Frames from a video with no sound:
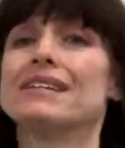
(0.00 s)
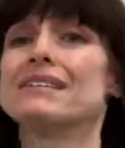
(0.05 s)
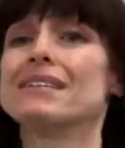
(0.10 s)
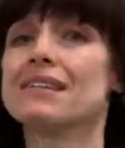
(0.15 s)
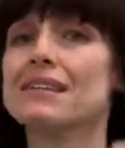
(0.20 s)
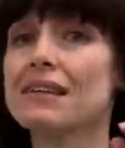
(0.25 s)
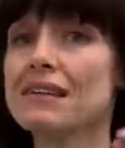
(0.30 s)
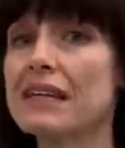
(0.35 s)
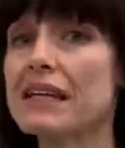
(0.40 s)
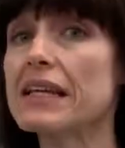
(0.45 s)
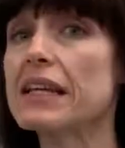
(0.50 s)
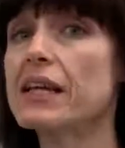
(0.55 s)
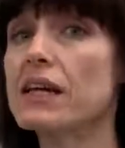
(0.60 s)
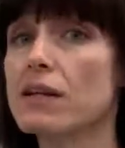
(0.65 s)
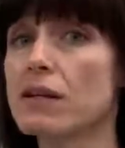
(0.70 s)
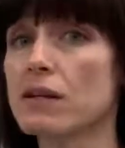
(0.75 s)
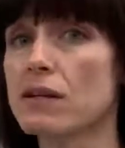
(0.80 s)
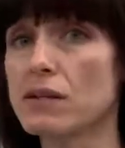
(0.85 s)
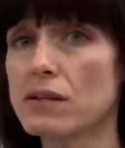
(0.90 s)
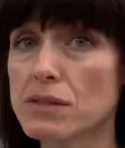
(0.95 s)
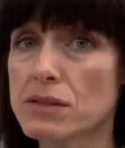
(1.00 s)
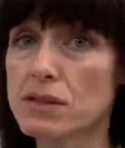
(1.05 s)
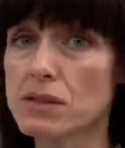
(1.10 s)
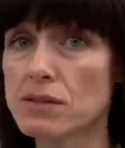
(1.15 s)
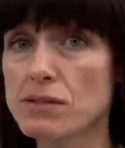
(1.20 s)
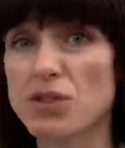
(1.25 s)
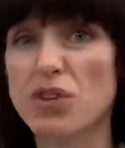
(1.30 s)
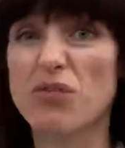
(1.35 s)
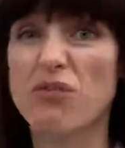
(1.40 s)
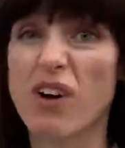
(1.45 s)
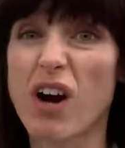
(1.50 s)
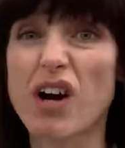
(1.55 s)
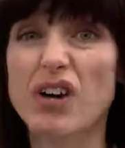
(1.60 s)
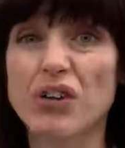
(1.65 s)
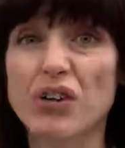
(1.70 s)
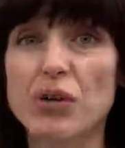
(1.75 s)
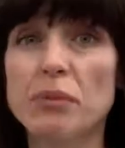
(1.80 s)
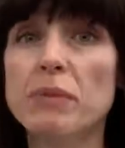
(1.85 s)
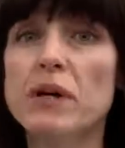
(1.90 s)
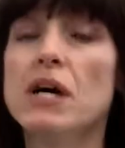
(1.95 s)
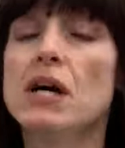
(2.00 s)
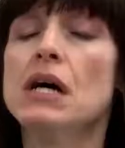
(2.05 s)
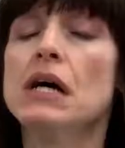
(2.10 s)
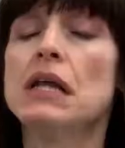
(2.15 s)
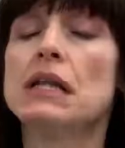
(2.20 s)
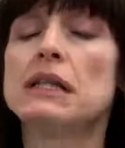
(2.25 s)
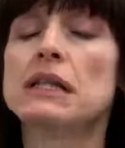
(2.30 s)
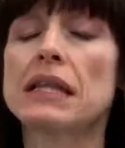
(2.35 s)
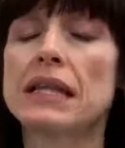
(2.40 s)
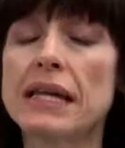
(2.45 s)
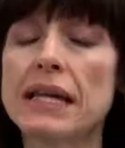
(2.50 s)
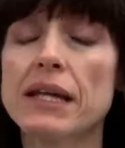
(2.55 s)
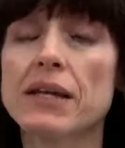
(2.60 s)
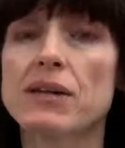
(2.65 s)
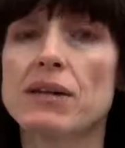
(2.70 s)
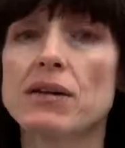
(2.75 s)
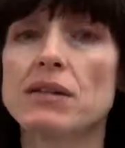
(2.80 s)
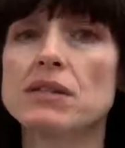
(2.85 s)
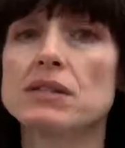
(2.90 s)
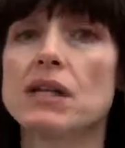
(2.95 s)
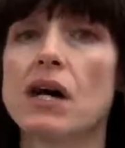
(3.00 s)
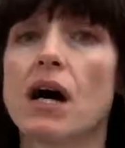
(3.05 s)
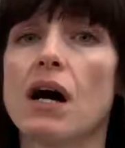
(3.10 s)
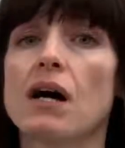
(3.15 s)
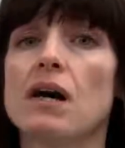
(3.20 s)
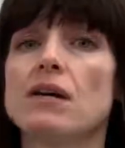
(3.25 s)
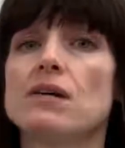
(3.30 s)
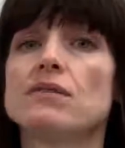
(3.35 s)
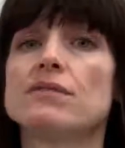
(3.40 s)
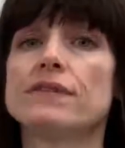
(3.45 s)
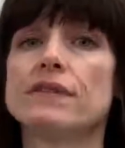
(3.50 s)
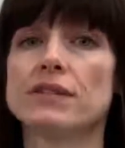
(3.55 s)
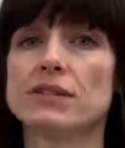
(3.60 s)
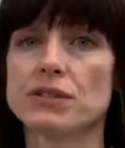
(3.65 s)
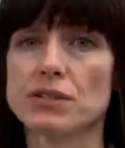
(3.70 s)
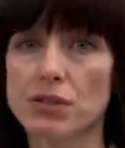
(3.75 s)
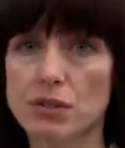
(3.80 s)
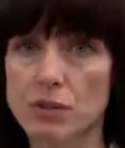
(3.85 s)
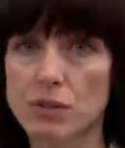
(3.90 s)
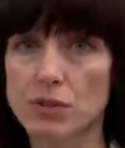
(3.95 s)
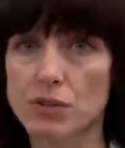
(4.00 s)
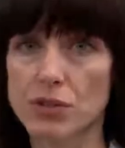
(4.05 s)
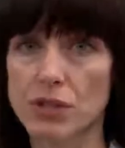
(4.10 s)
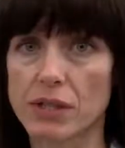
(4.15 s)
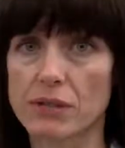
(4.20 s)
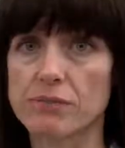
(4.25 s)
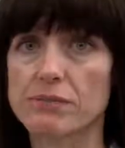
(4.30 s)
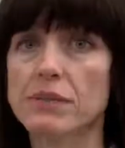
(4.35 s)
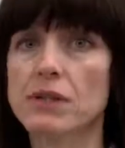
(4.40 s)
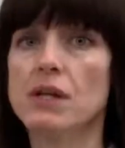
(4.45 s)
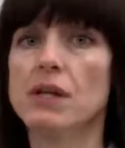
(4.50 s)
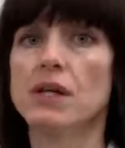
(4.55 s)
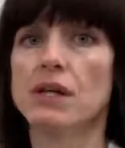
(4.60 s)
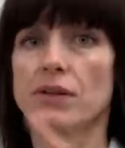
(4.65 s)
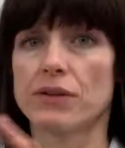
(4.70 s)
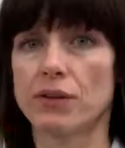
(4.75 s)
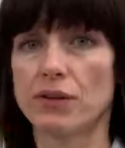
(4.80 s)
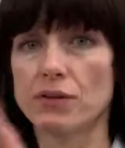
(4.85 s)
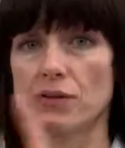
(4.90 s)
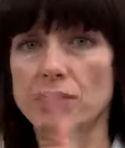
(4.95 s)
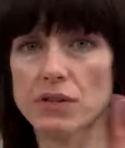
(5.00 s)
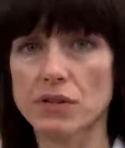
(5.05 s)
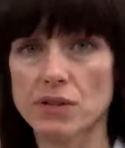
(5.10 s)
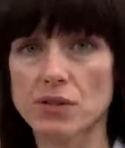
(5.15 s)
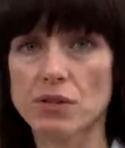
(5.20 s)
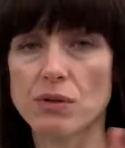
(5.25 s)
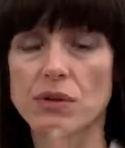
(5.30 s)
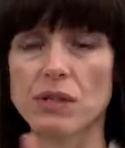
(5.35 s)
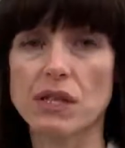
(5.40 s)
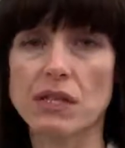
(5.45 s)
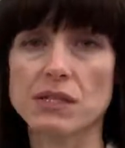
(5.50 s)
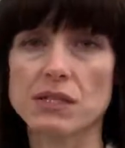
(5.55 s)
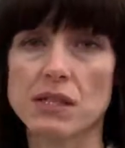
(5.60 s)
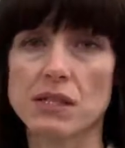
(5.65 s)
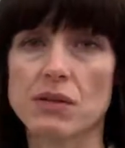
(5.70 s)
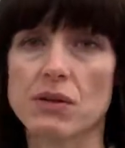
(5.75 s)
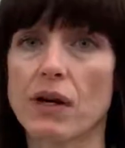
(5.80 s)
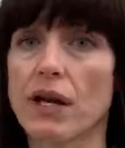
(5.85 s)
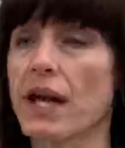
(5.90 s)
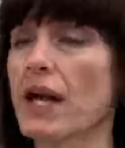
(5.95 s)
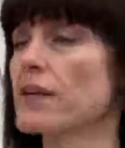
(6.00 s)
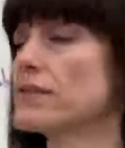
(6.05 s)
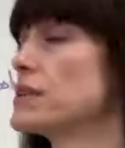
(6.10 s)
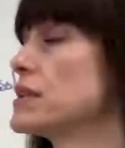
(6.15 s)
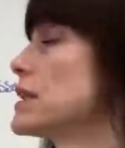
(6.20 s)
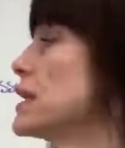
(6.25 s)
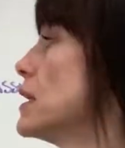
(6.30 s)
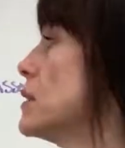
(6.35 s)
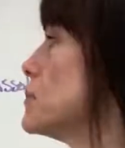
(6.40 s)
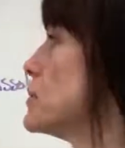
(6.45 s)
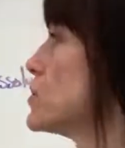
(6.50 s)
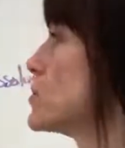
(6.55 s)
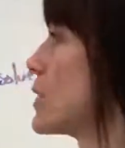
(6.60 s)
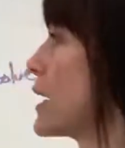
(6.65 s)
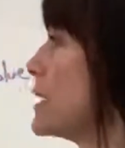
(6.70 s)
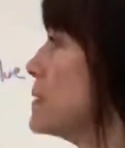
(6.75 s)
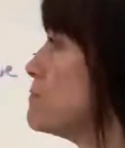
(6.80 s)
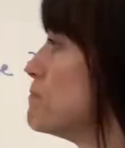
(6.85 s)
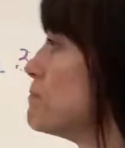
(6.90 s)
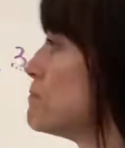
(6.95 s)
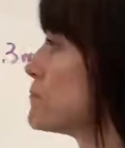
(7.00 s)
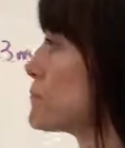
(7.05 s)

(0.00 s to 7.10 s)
is liters, so volume, liters of solution. Those are the two things that you're going to have to keep straight.